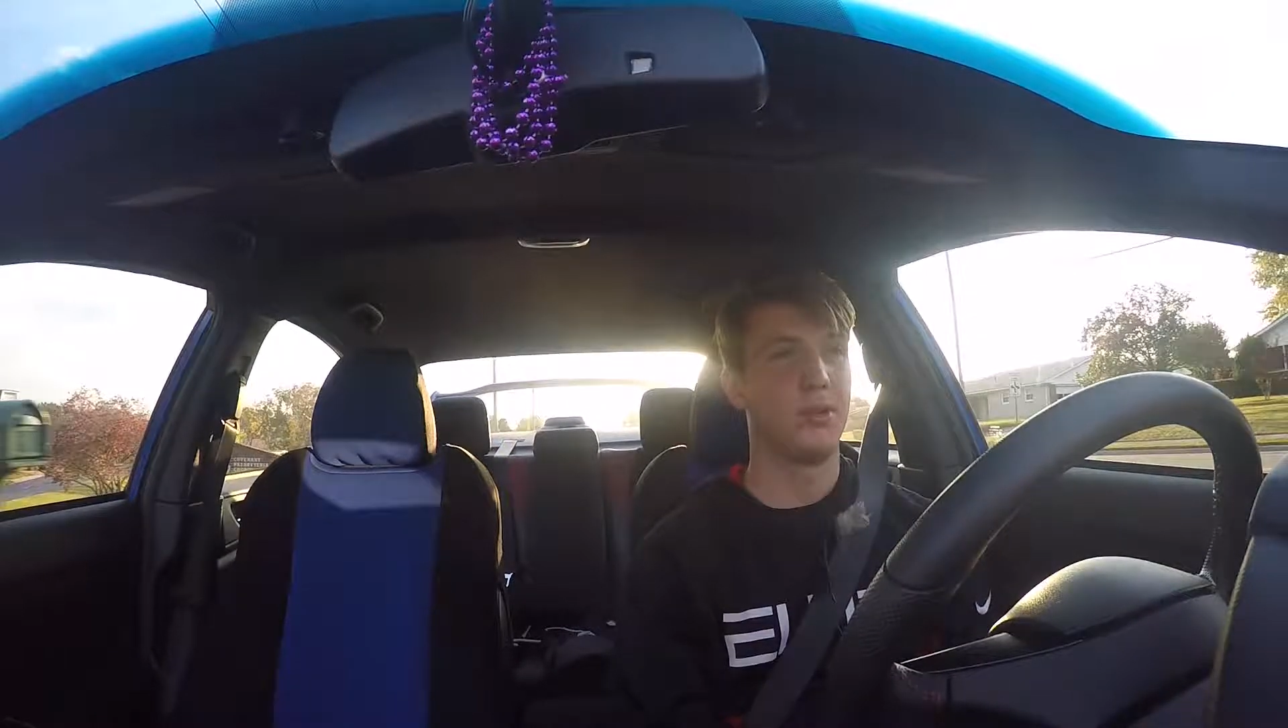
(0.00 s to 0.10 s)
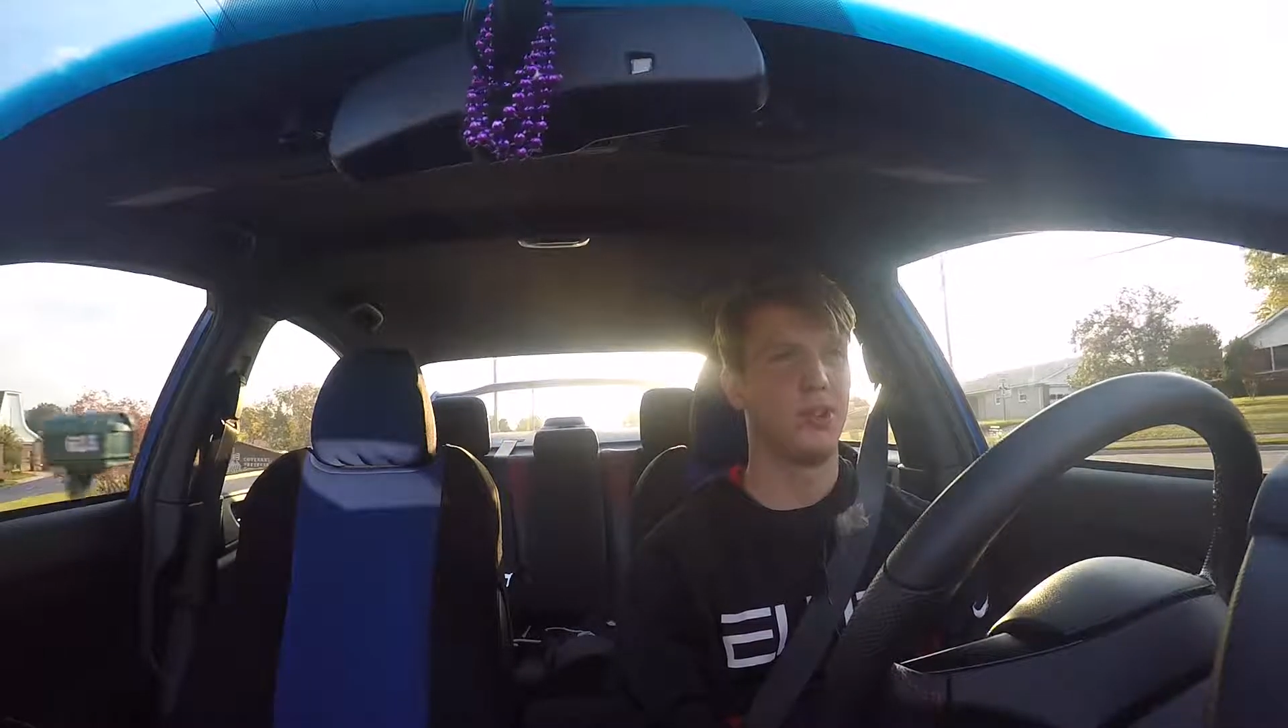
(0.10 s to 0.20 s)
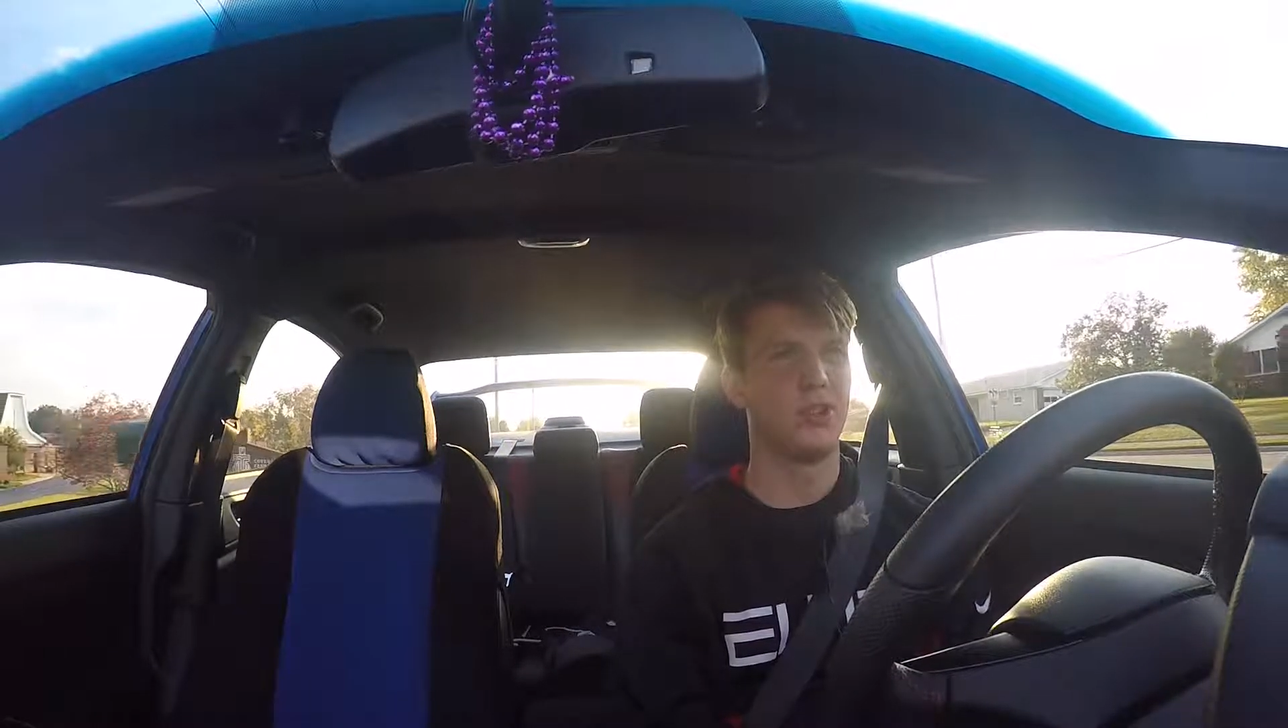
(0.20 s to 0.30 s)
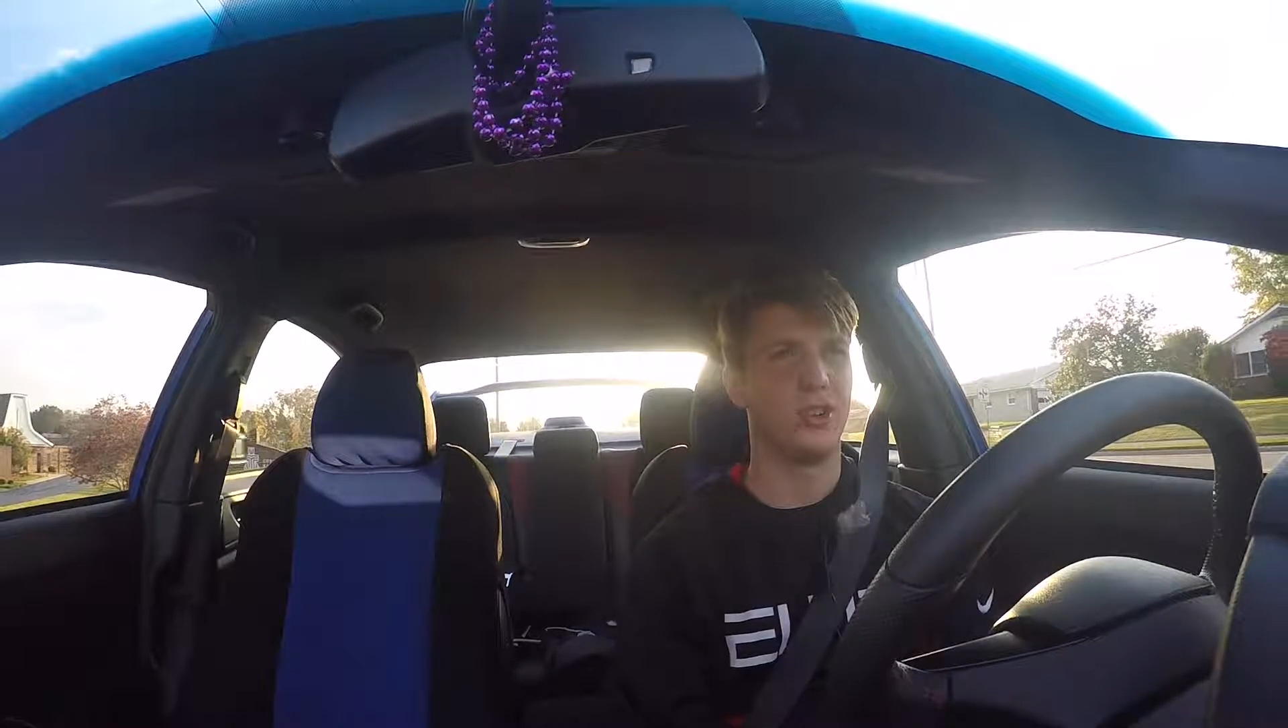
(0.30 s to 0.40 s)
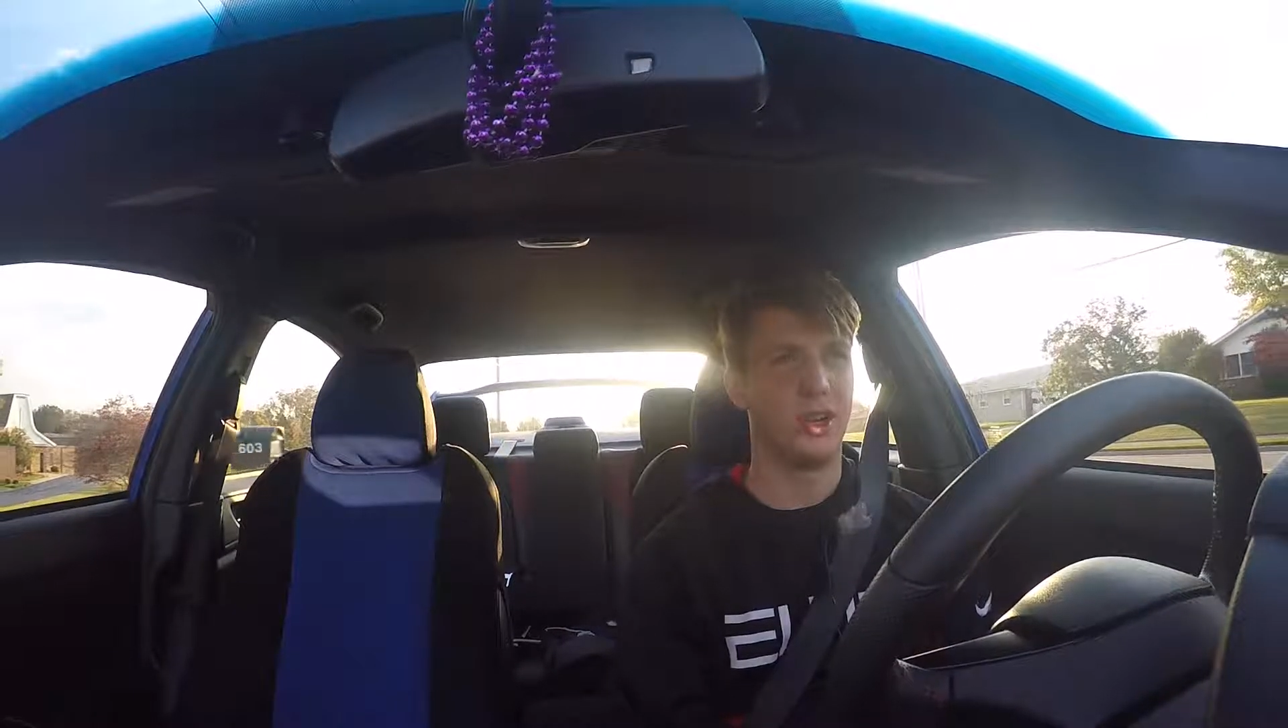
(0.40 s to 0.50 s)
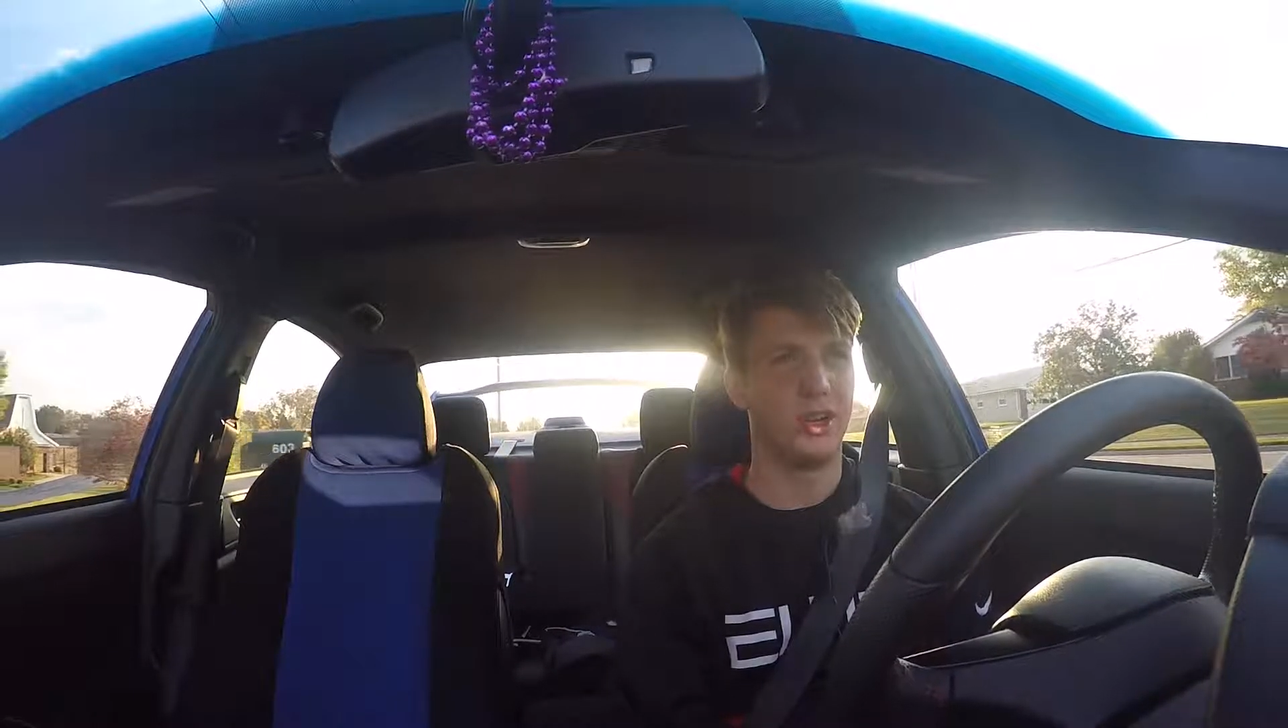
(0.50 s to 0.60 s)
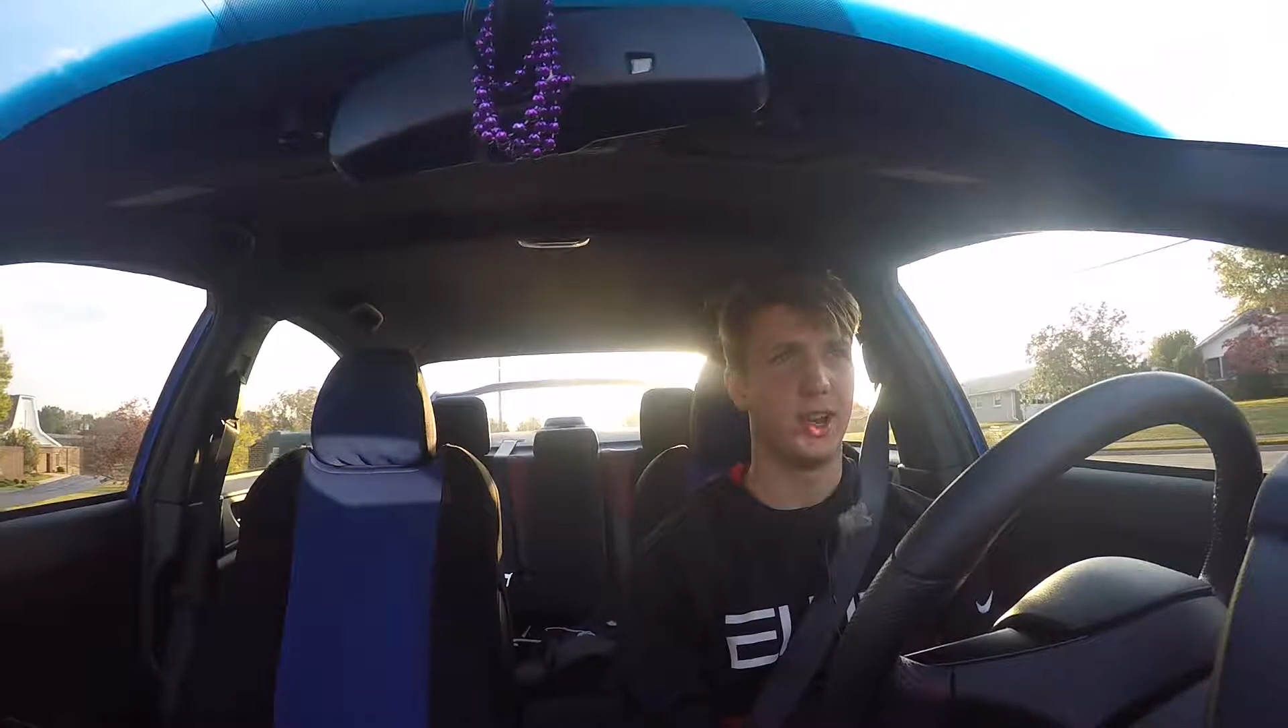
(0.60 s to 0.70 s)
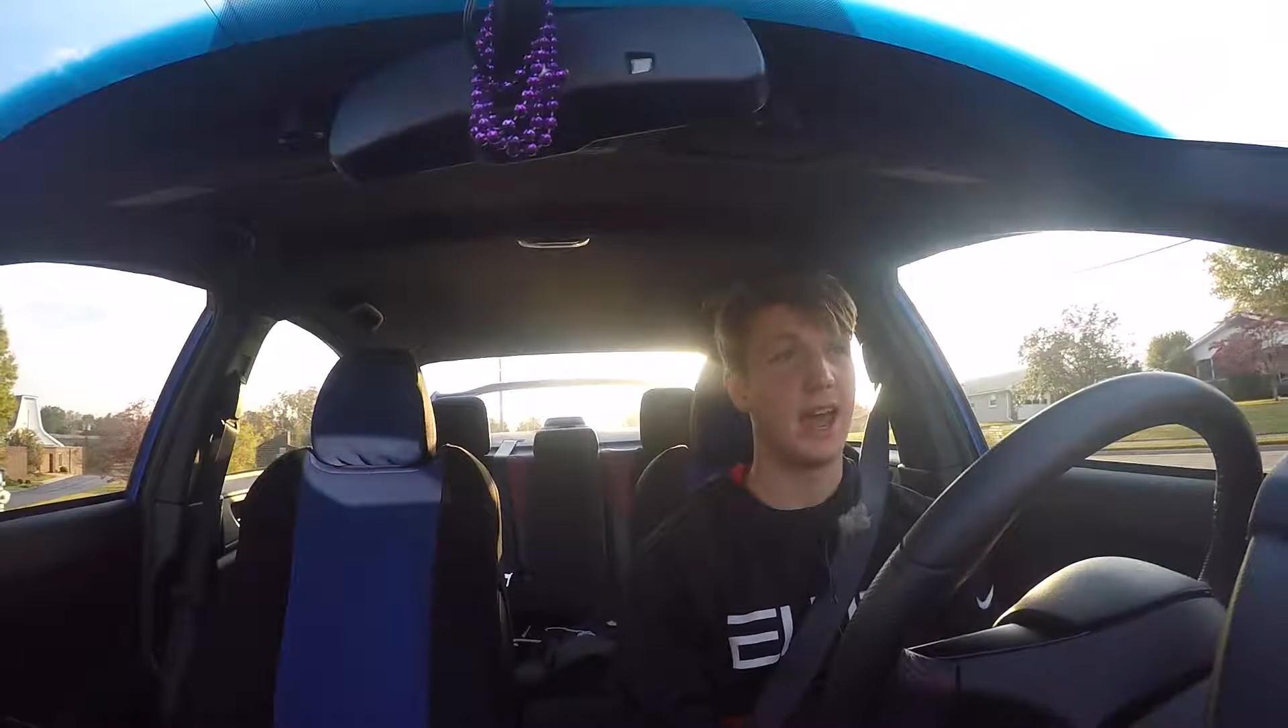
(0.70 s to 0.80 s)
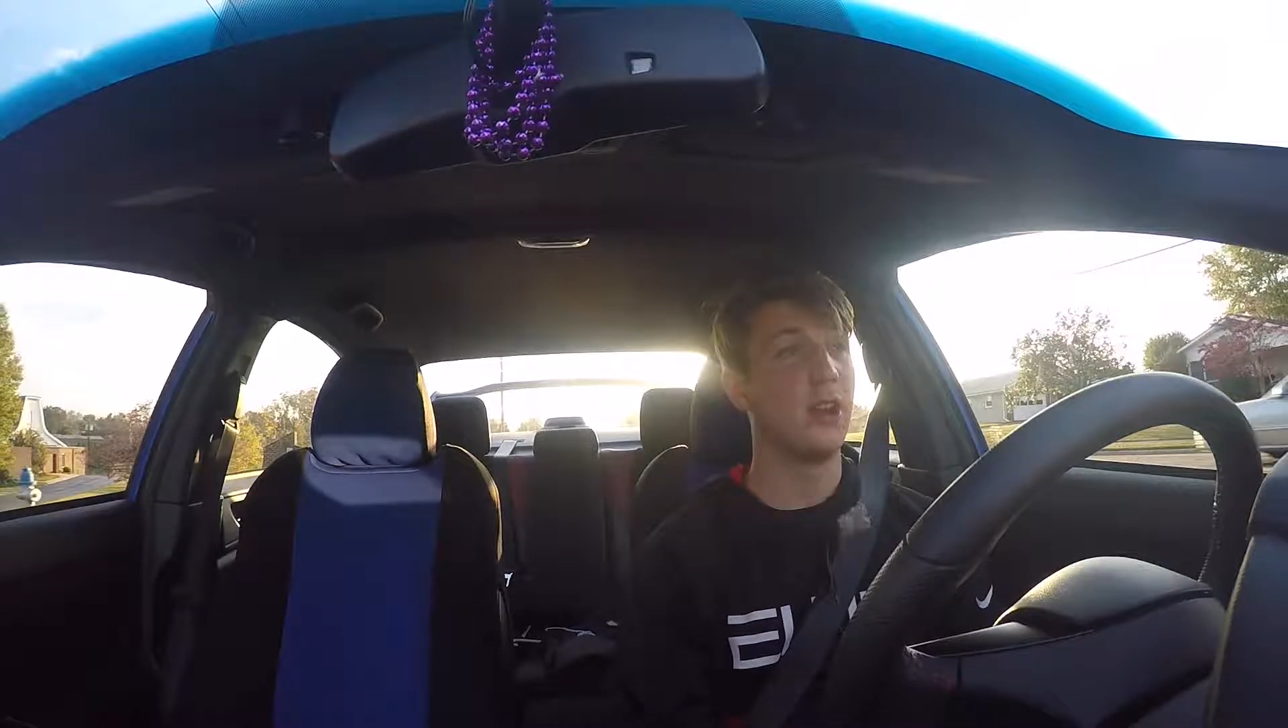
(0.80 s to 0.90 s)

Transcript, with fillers: Pretty sure Dundalk.